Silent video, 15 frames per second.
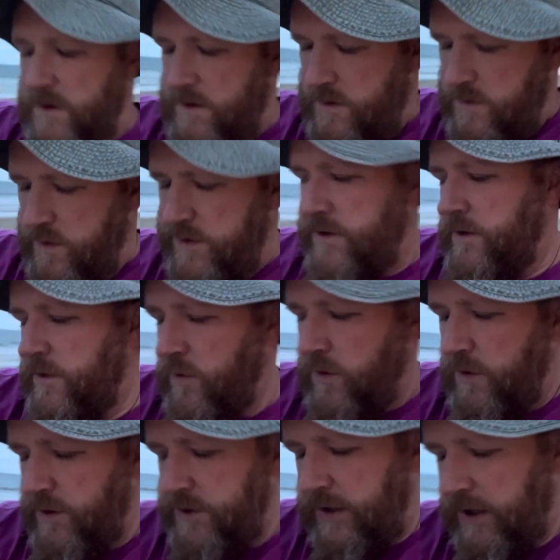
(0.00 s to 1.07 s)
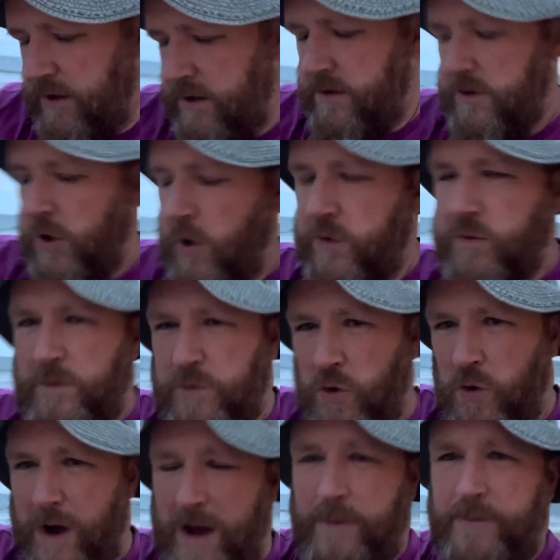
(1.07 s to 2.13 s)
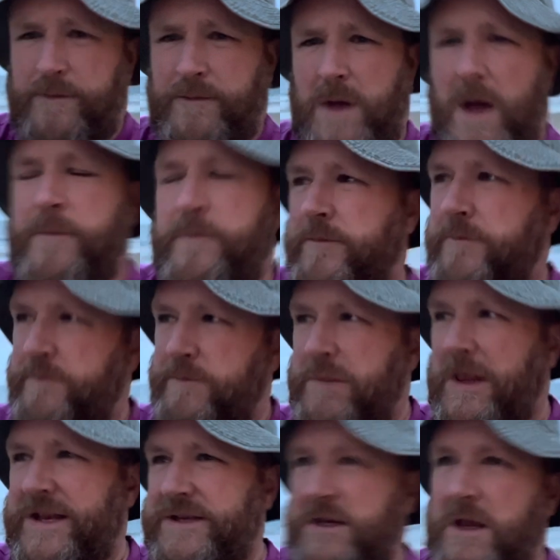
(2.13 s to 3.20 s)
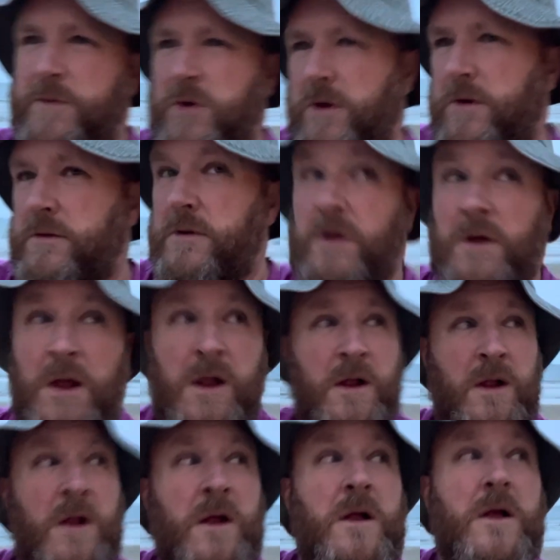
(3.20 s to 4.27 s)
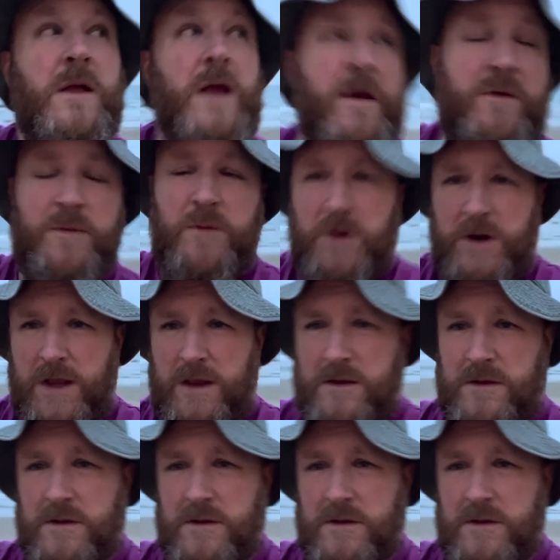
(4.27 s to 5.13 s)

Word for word: when the Lord God will pour out a blessing upon everybody.